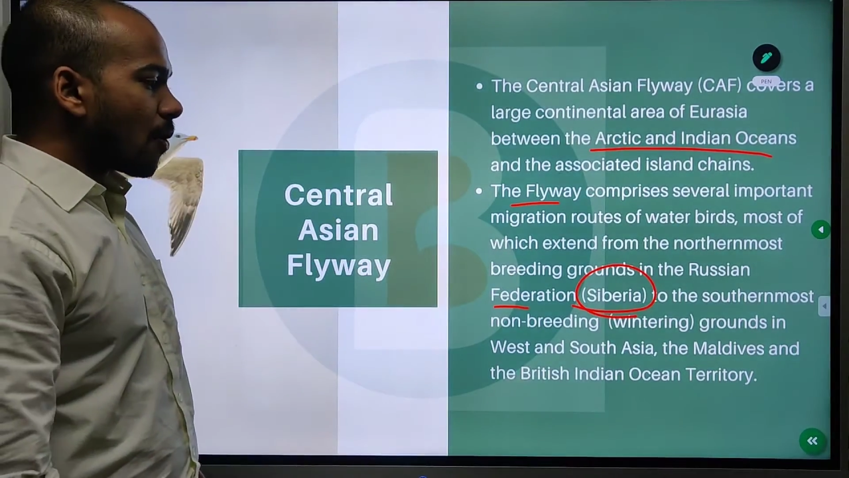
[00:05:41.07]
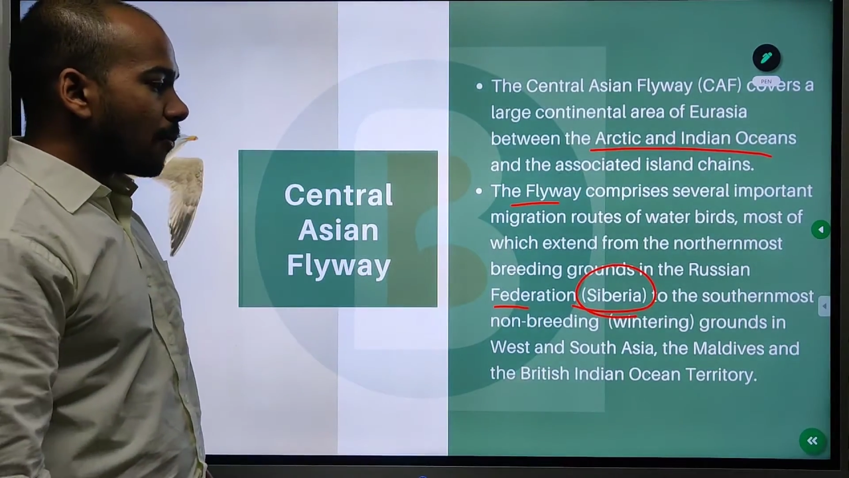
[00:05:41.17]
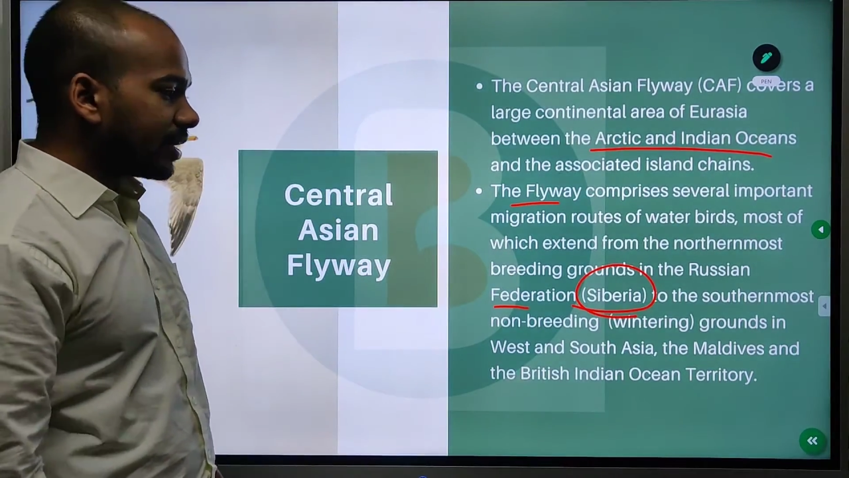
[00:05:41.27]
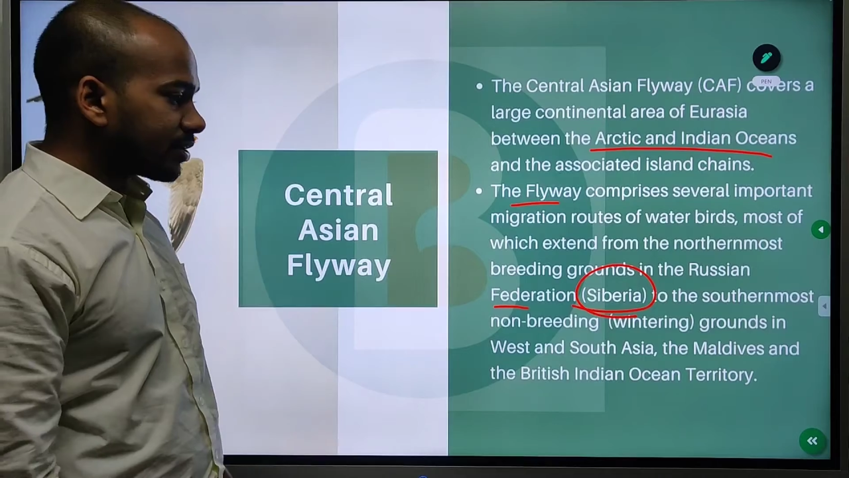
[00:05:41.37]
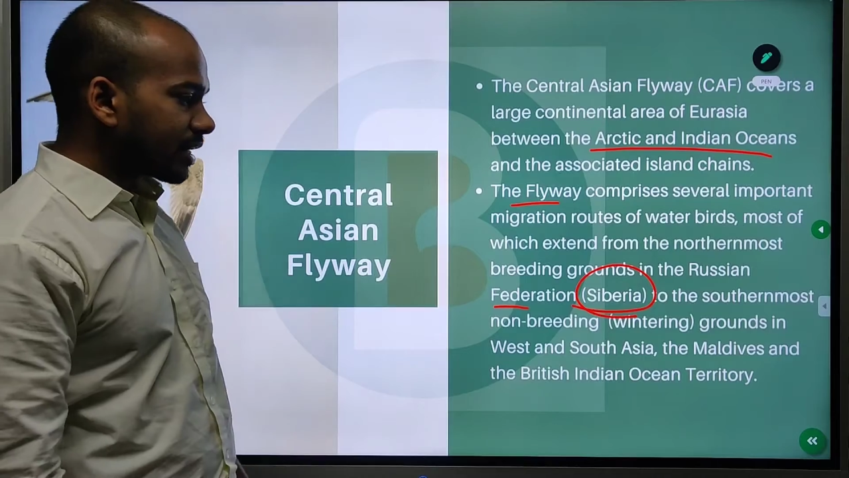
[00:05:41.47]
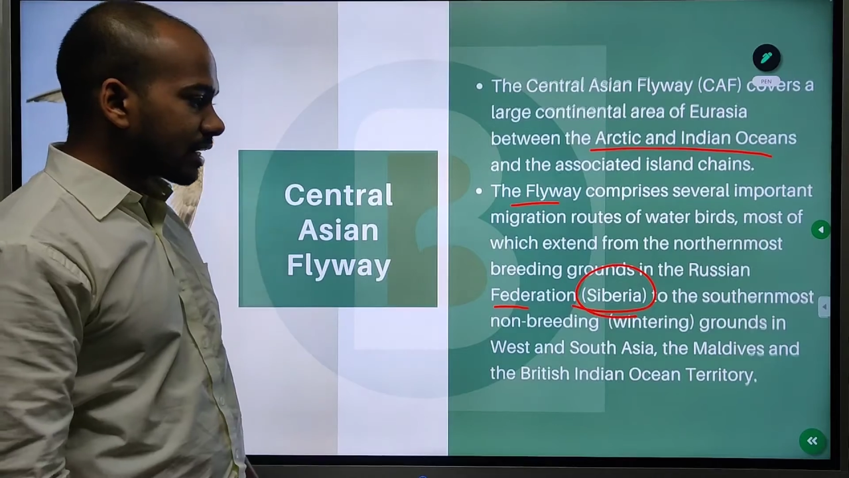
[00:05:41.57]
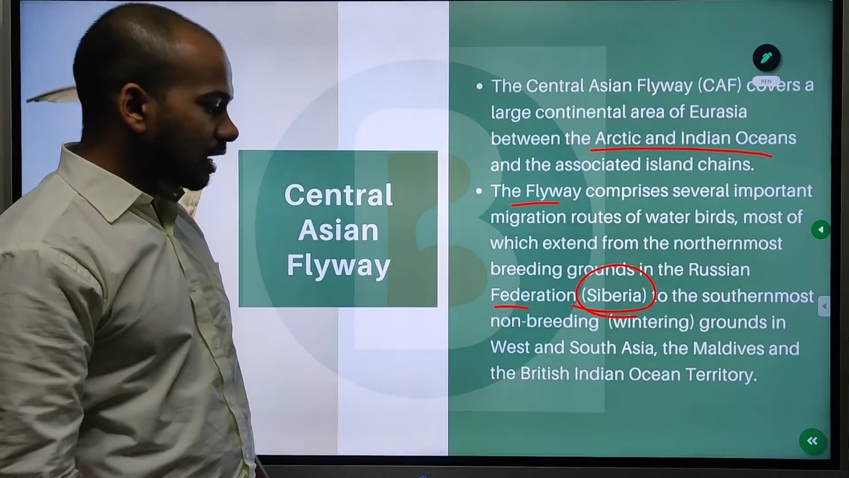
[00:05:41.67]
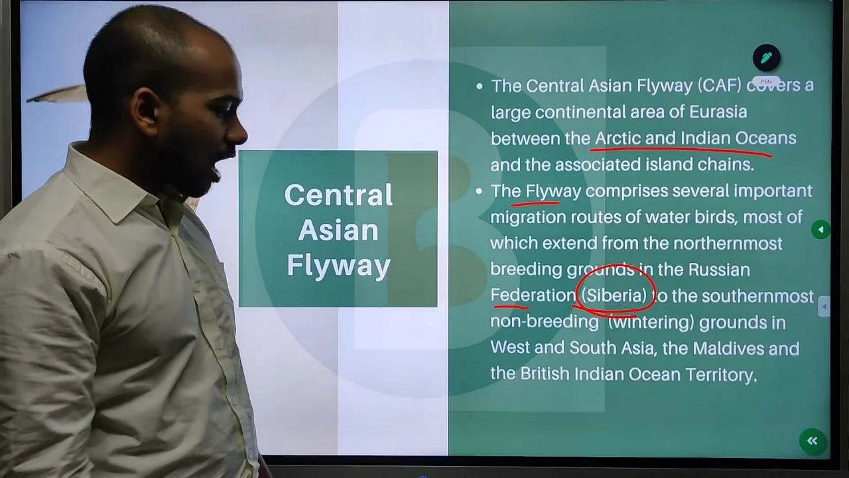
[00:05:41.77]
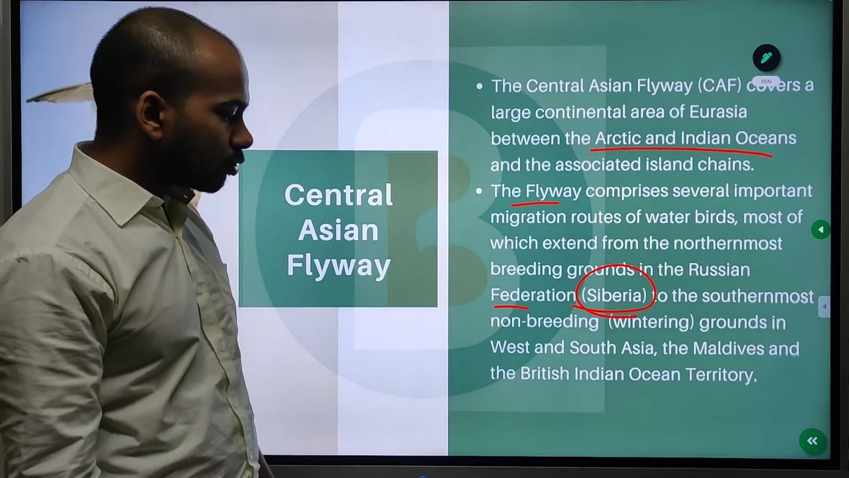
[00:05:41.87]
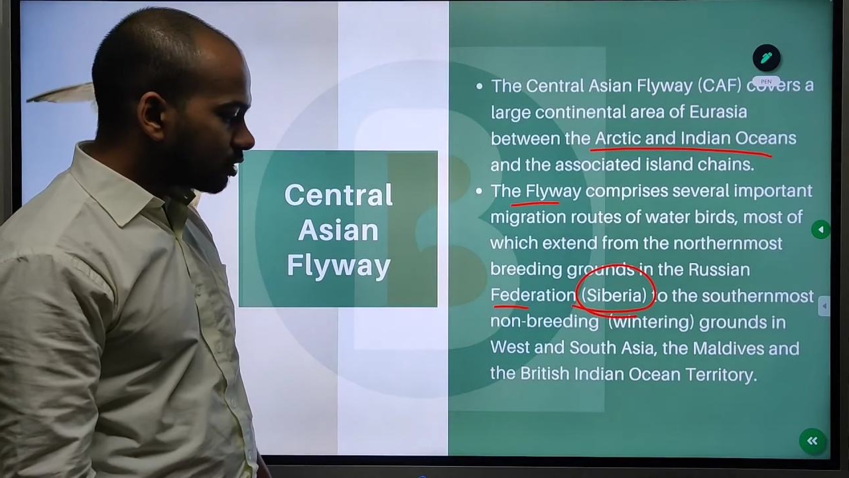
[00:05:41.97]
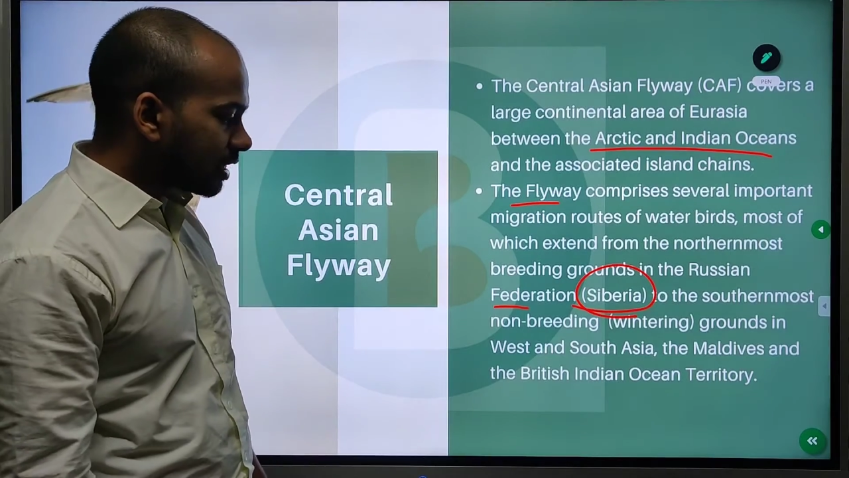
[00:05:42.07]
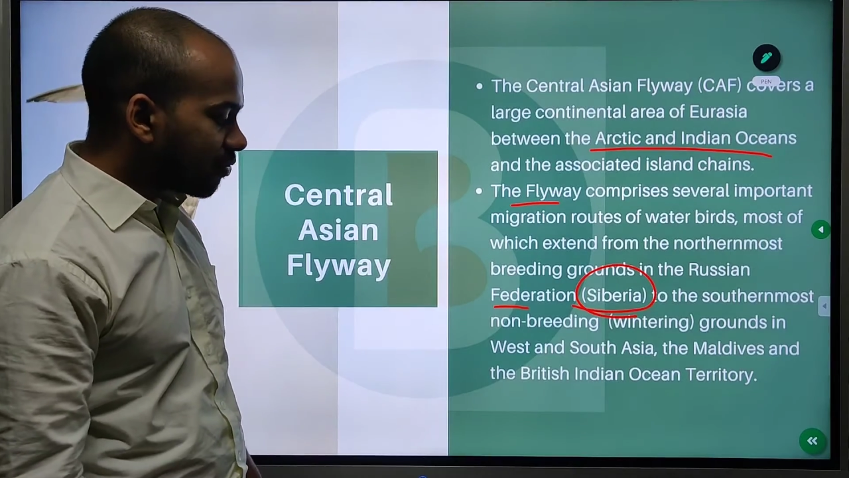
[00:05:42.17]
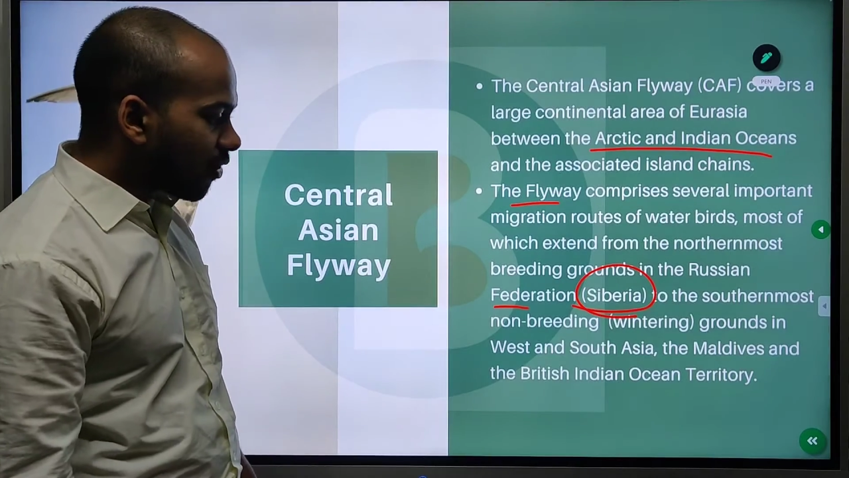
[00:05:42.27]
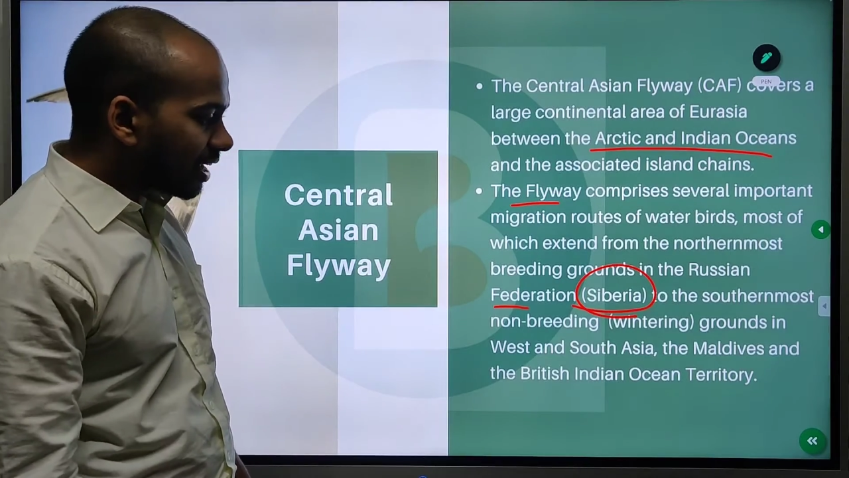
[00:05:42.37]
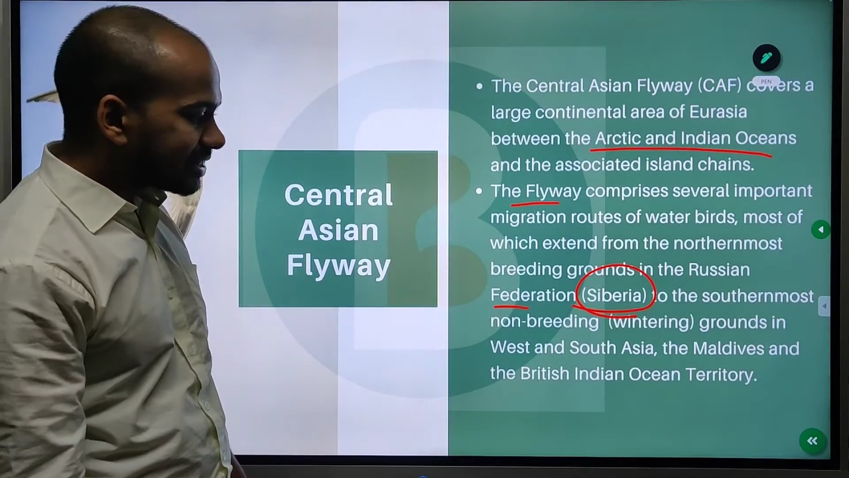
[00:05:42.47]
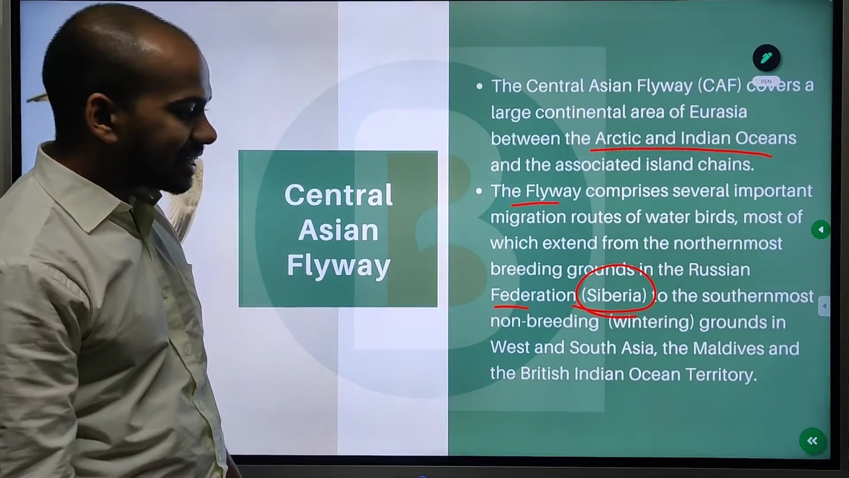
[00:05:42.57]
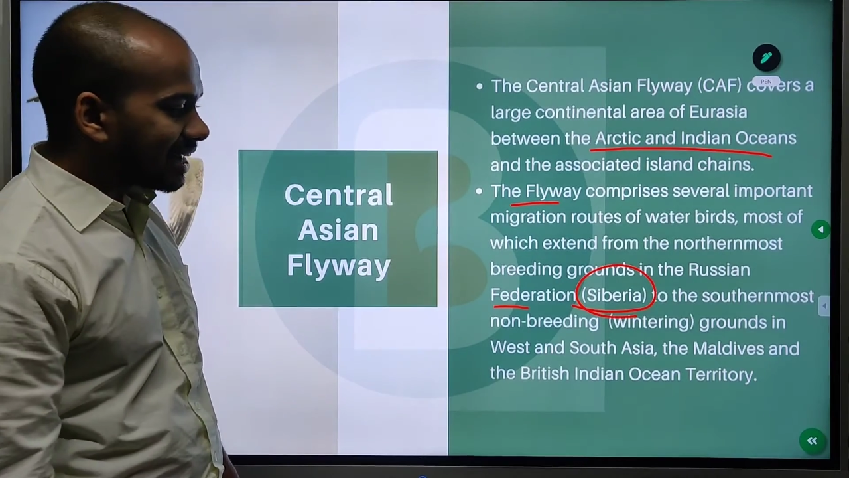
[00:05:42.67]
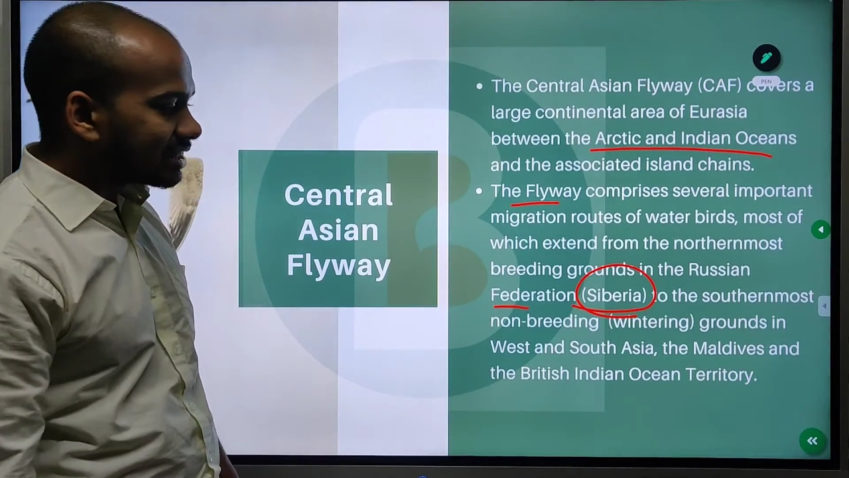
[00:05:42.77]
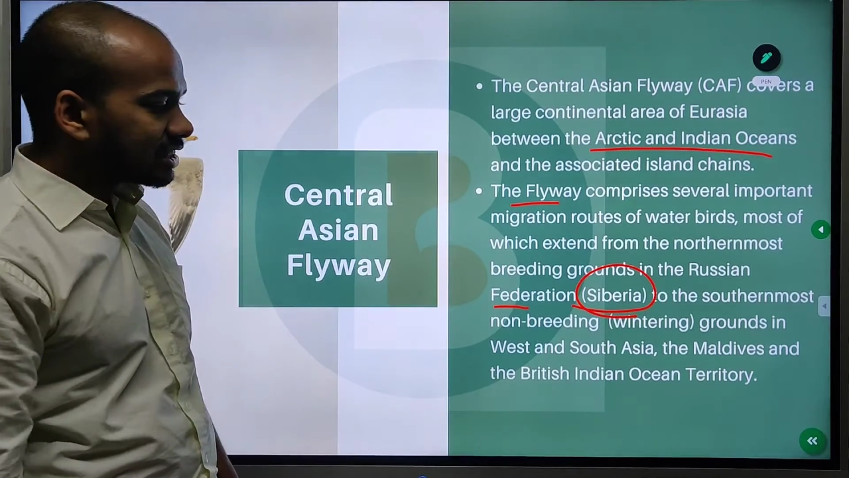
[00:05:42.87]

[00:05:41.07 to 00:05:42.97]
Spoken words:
wintering grounds in West and